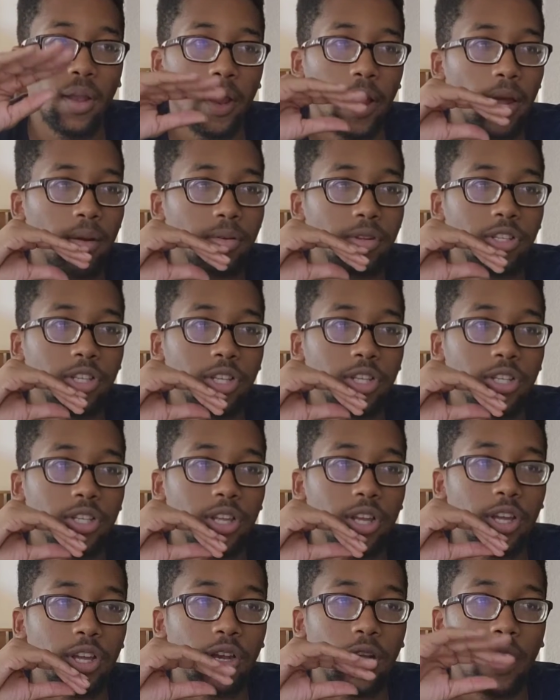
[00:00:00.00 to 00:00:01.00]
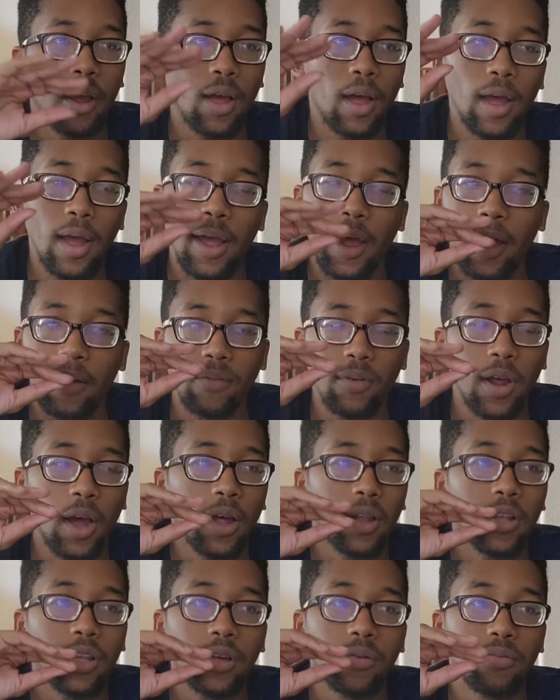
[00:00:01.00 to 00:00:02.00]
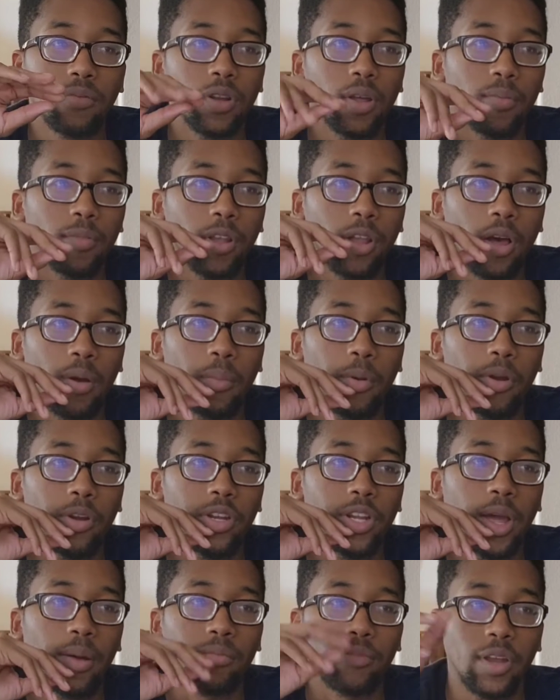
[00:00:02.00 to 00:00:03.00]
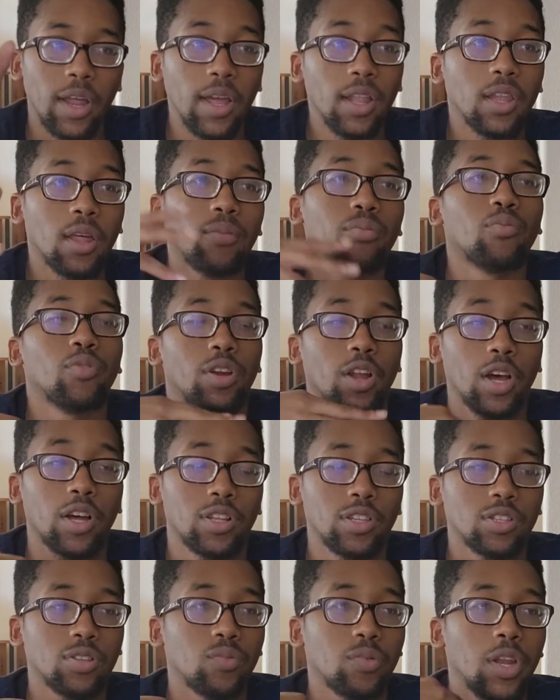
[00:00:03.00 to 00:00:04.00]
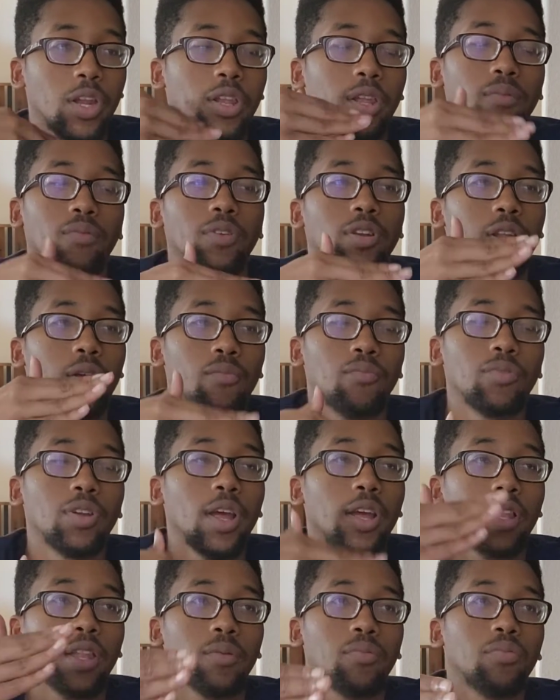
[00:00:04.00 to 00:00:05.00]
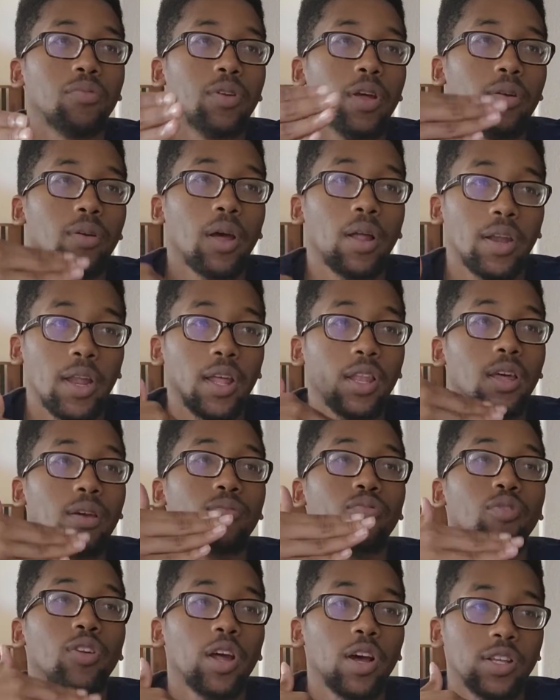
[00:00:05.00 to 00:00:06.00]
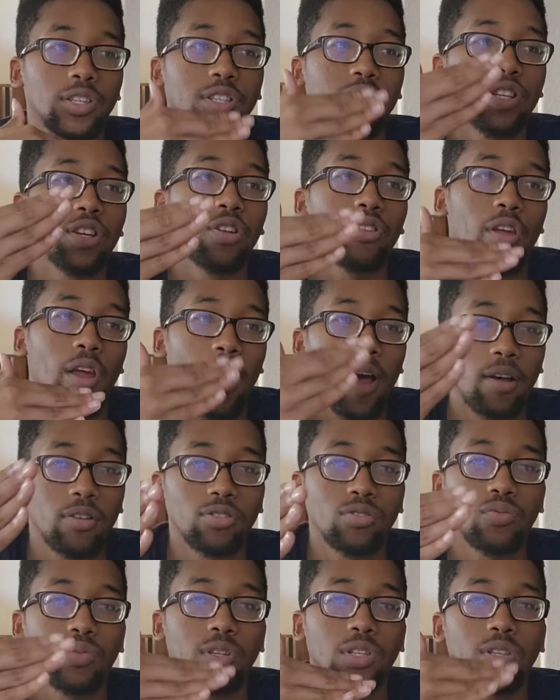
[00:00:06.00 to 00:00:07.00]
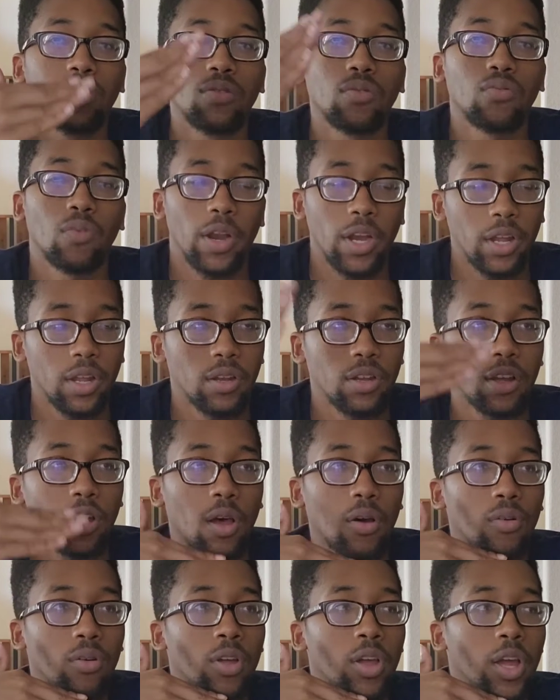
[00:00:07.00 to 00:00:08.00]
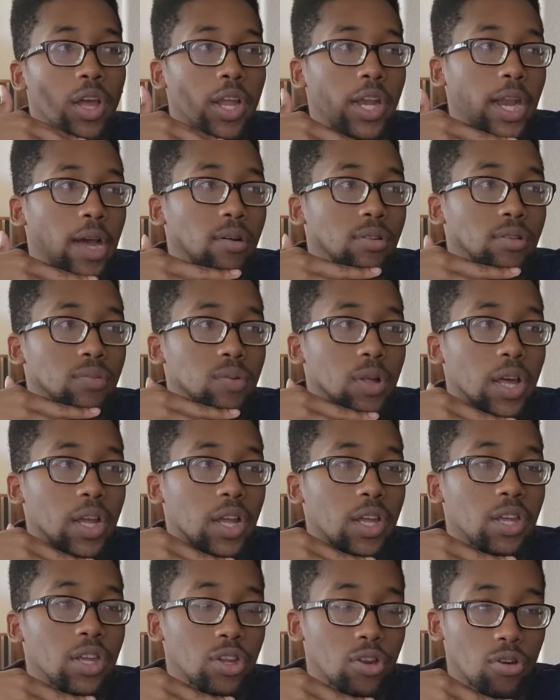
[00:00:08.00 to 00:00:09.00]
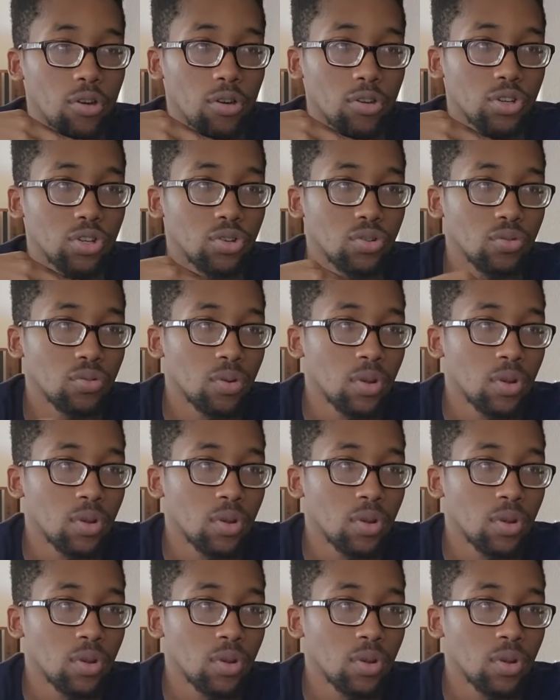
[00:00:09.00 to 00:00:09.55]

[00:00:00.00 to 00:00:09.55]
Ever since then, I have not lived with them in a long period of time. They lived with us. We didn't live with them. They lived with us until their house was ready to go. And that was for like a year or two.